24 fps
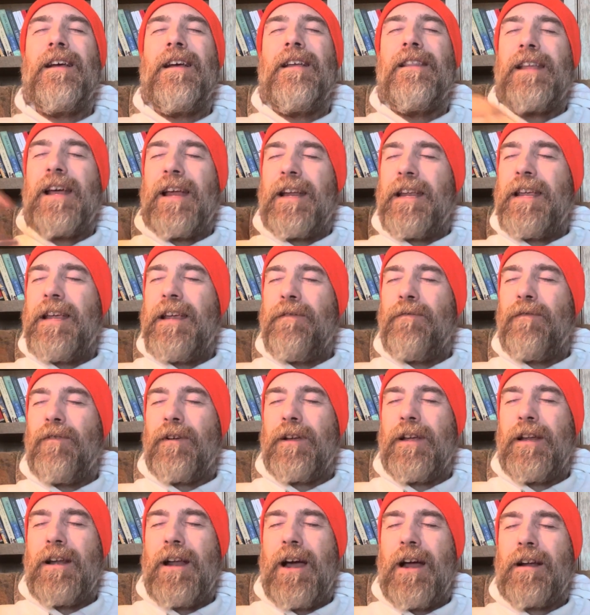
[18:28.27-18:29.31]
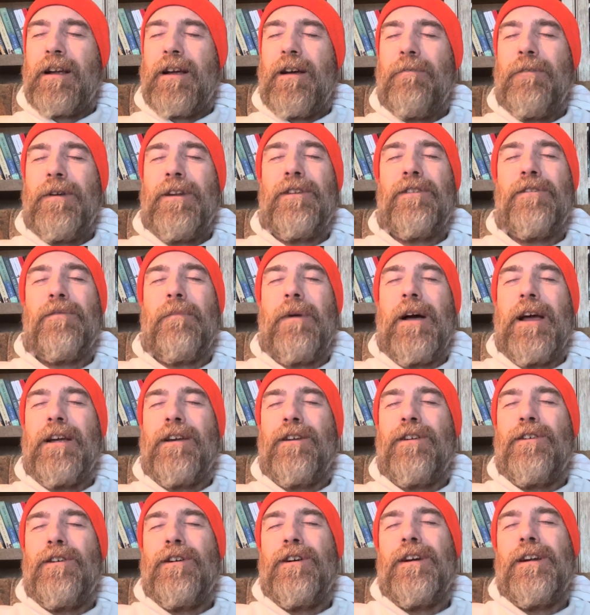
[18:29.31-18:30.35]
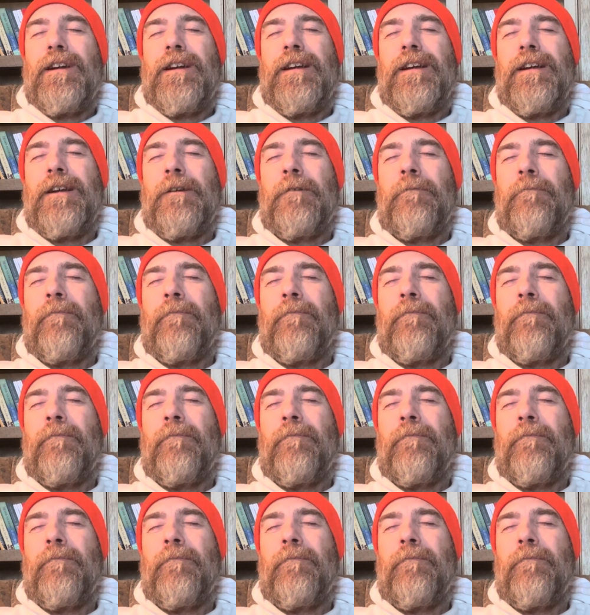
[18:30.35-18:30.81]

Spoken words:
That evil cannot come into my good.